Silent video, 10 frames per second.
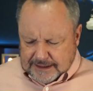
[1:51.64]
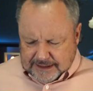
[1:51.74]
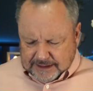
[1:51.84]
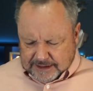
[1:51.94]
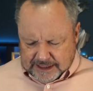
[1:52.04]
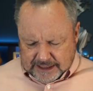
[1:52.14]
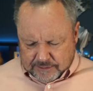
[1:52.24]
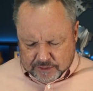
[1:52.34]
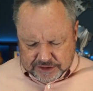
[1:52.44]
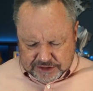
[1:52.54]
It, it
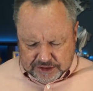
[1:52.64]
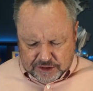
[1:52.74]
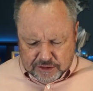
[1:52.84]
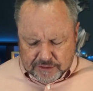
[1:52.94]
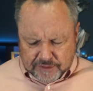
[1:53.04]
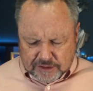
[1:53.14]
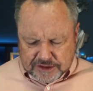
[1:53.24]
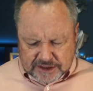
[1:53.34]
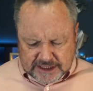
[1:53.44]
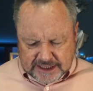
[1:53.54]
was
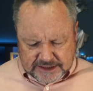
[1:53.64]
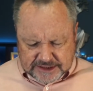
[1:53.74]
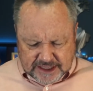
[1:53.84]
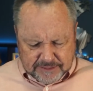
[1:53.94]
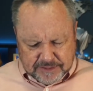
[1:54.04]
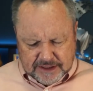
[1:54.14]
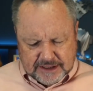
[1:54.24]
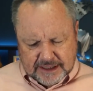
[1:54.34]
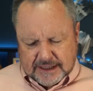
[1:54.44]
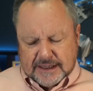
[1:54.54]
universally
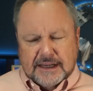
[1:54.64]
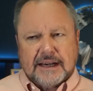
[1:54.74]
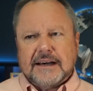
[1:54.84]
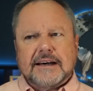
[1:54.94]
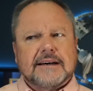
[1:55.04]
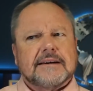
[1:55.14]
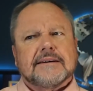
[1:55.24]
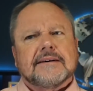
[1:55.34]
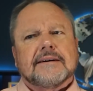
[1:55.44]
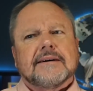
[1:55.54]
accepted, uh,
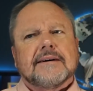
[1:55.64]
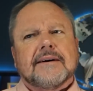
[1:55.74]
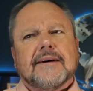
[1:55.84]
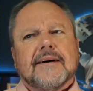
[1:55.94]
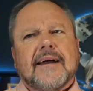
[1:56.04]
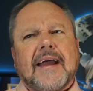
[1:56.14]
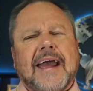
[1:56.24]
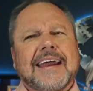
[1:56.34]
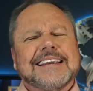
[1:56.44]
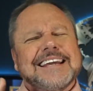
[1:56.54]

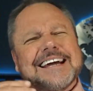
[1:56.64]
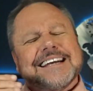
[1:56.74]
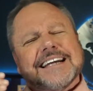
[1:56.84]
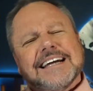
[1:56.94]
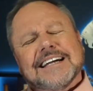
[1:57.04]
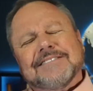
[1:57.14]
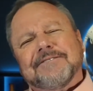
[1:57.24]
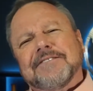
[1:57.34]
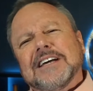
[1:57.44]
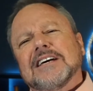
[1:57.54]
and yet it
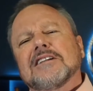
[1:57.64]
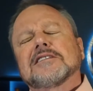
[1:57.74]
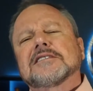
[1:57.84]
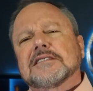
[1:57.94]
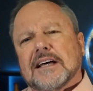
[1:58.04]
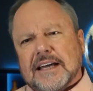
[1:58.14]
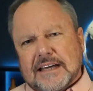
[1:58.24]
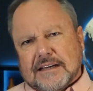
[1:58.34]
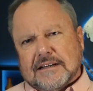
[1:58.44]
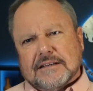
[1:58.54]
feels
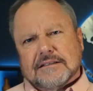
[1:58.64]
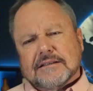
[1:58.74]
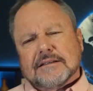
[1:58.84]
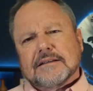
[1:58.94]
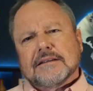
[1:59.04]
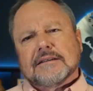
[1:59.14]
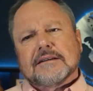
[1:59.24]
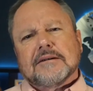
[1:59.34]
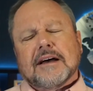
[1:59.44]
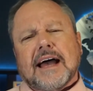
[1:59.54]
like
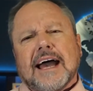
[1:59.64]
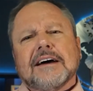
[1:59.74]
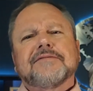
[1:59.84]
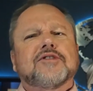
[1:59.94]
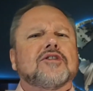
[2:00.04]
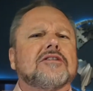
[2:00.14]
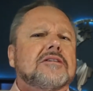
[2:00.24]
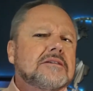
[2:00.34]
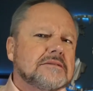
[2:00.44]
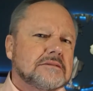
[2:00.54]

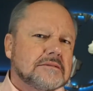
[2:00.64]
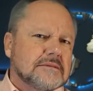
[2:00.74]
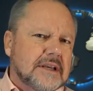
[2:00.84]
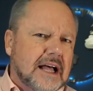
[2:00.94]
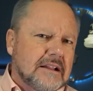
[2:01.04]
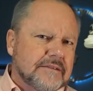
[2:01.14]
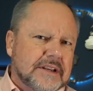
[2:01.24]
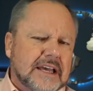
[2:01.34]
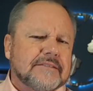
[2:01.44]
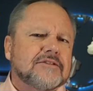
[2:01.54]
after
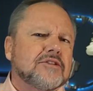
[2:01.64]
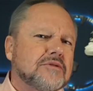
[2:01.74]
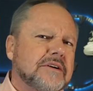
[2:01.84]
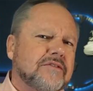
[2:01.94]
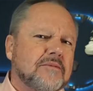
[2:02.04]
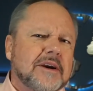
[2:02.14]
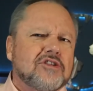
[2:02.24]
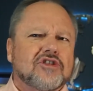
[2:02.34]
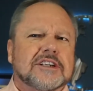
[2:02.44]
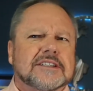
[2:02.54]
Calvin, after the Reformation,